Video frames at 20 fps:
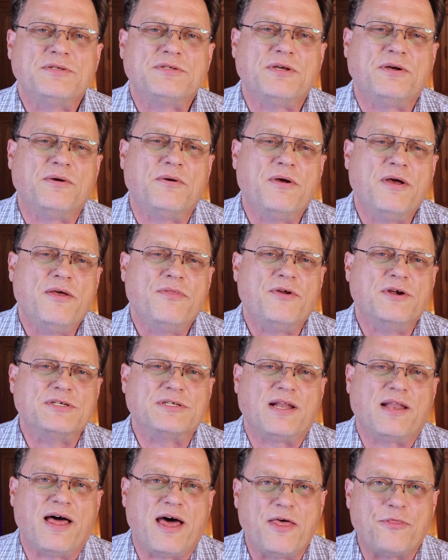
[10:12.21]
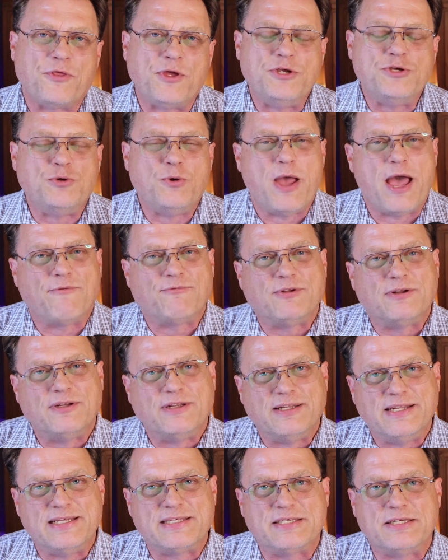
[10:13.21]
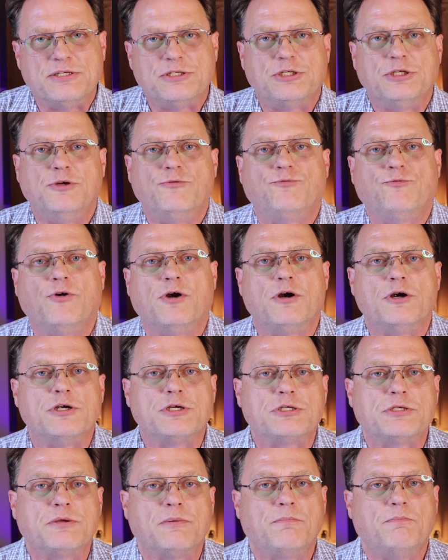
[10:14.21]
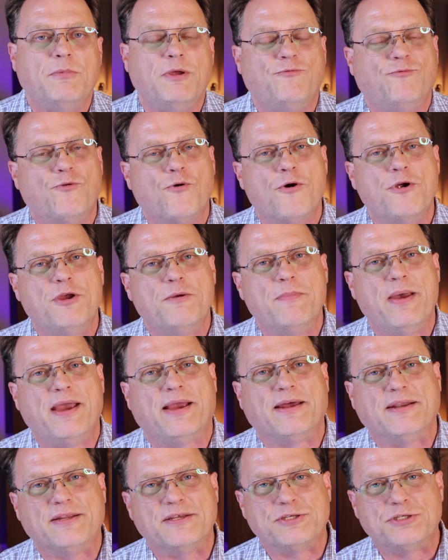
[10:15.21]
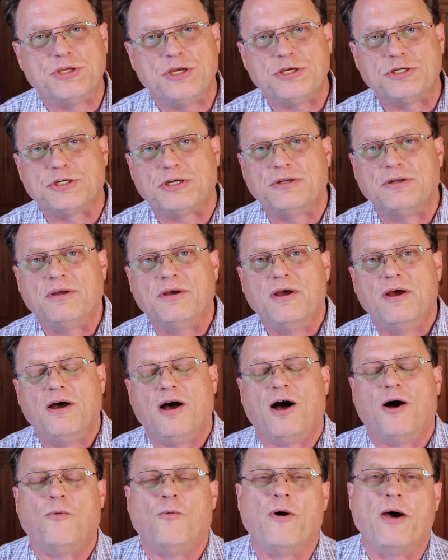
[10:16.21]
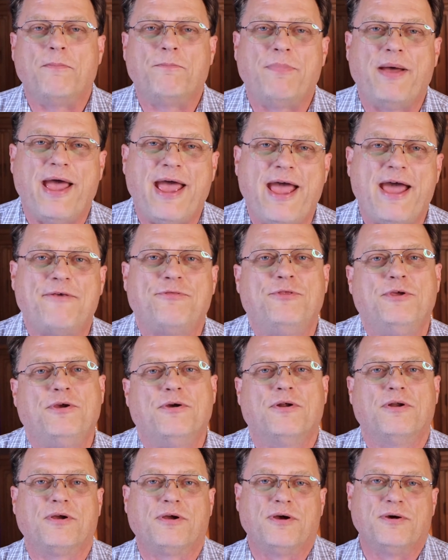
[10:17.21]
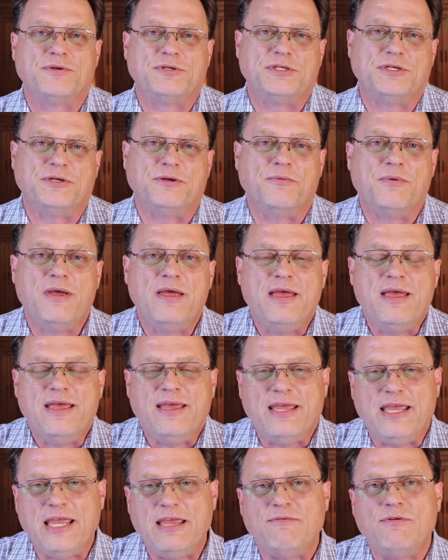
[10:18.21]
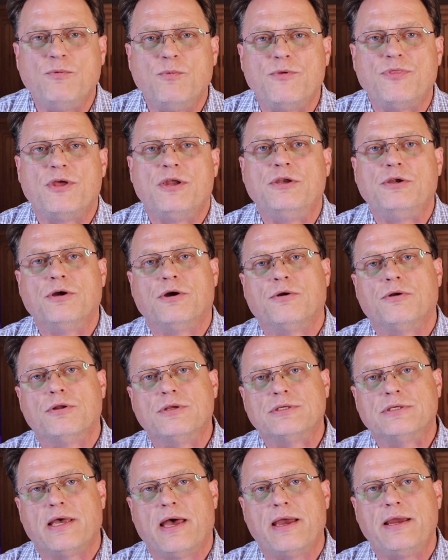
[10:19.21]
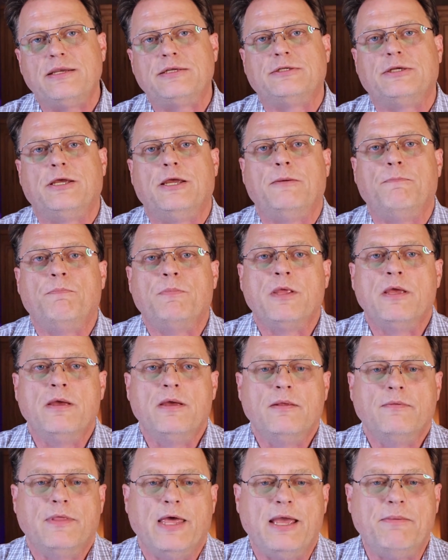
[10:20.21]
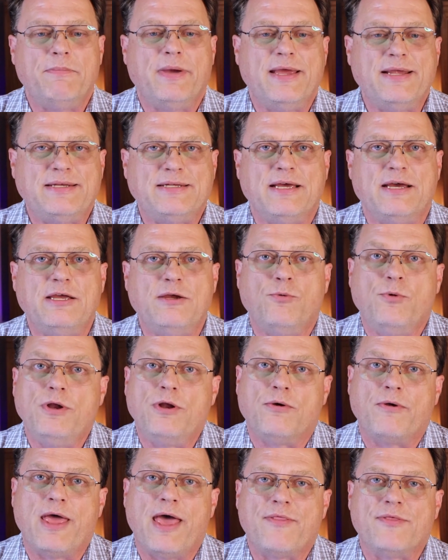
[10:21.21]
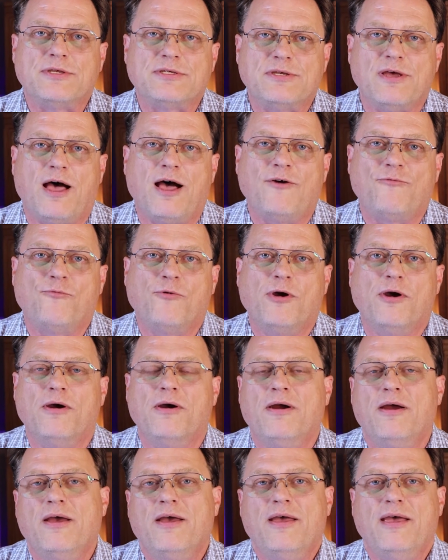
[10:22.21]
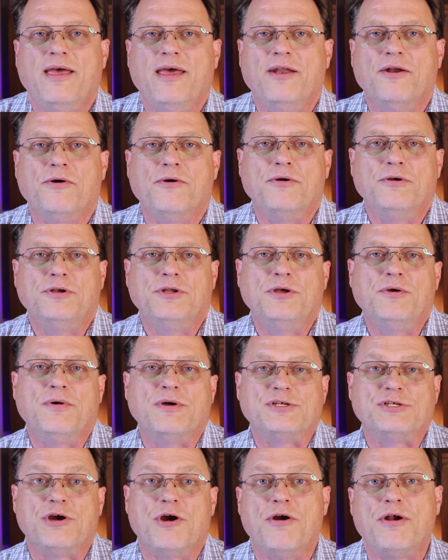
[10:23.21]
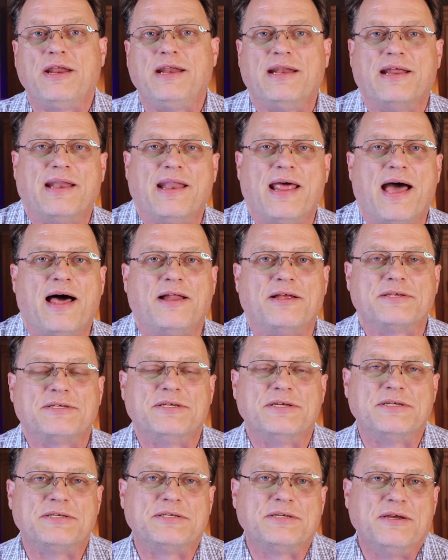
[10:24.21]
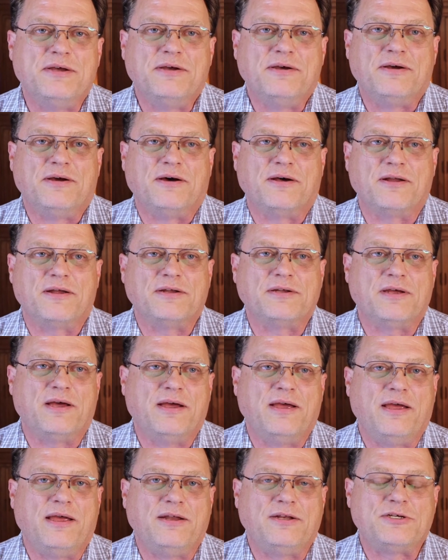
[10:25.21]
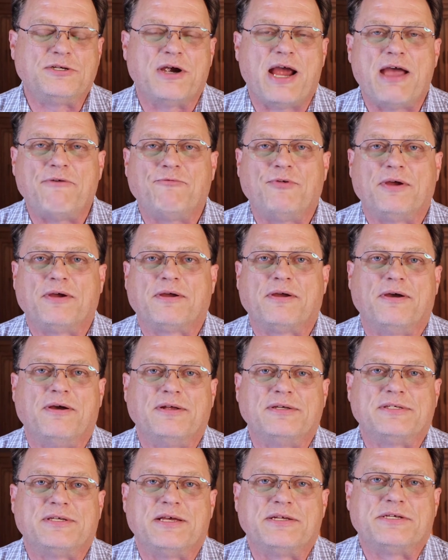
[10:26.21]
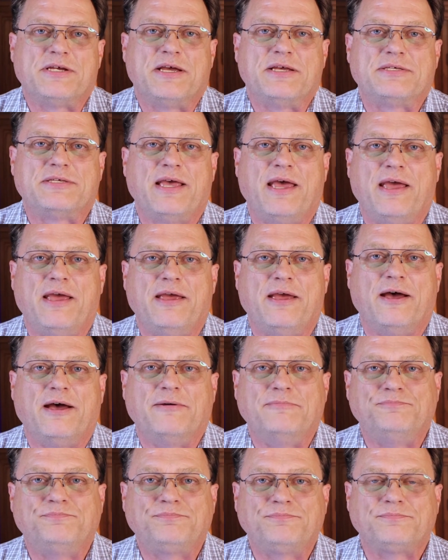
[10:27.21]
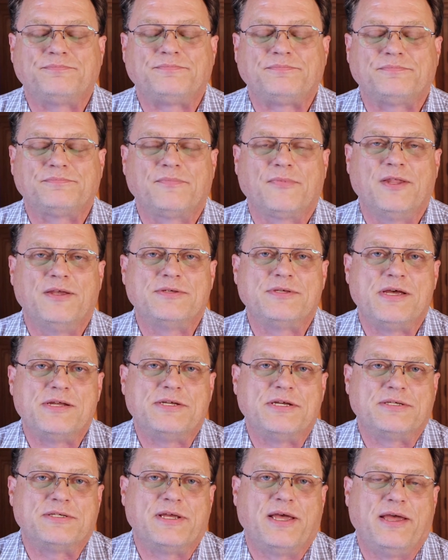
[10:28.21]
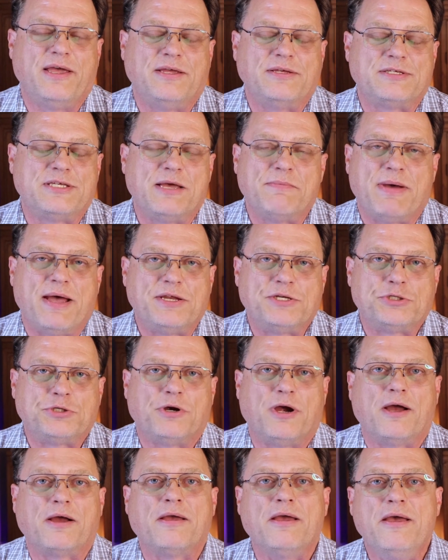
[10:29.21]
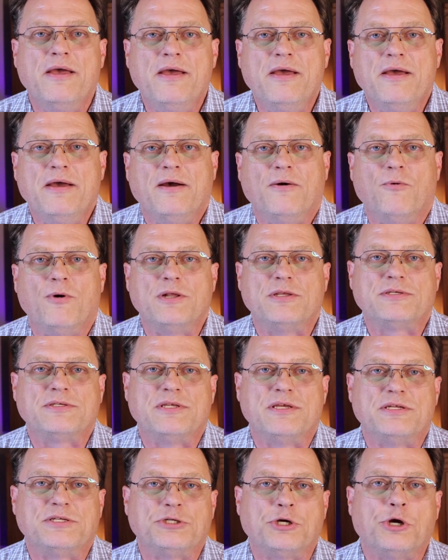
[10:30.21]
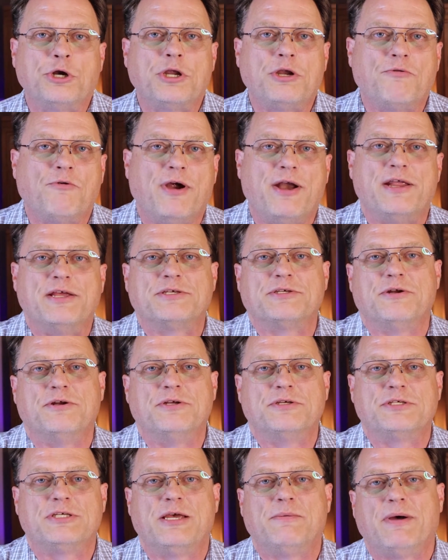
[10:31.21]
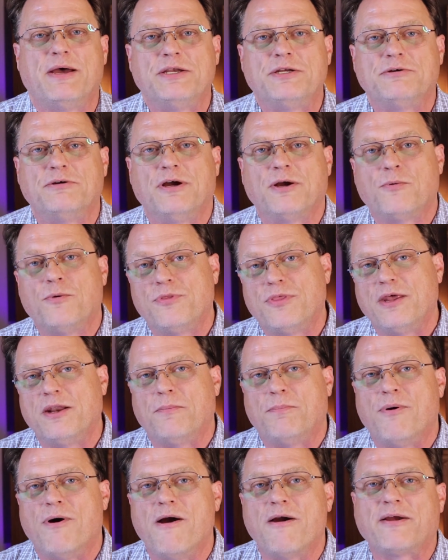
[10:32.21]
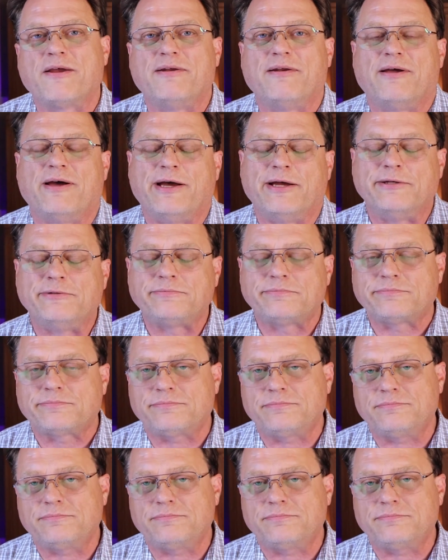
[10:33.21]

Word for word: So there's a lot of things you have to listen to first before you make a decision on what path you're going to go to. Even within your own design team, they may tell you, we don't have the software in order to do a turning analysis on a, a traffic uh, such as a um, such as a semi-truck. What's the turning radius on a semi-truck within a parking lot?